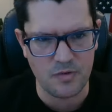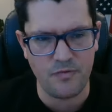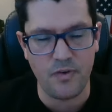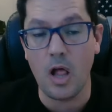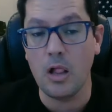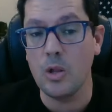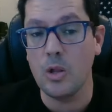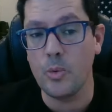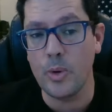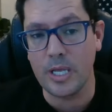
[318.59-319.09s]

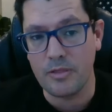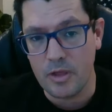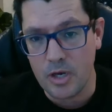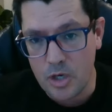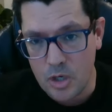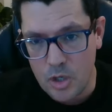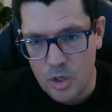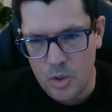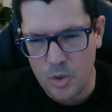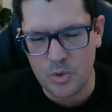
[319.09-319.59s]
following the
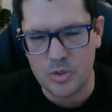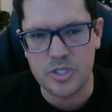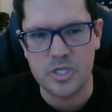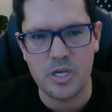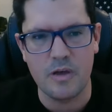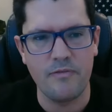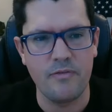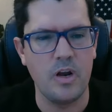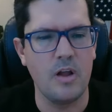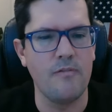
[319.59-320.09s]
news
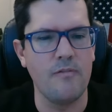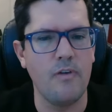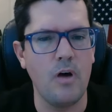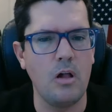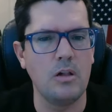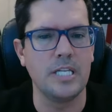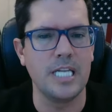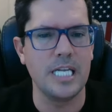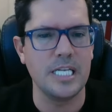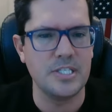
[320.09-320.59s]
of
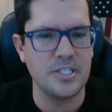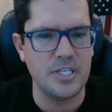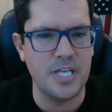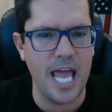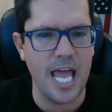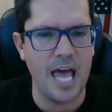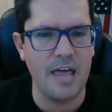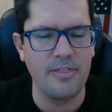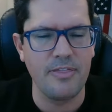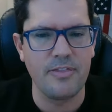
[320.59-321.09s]
Navalny's
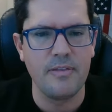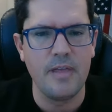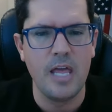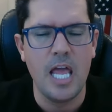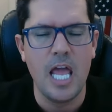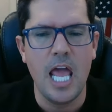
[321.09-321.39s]
death,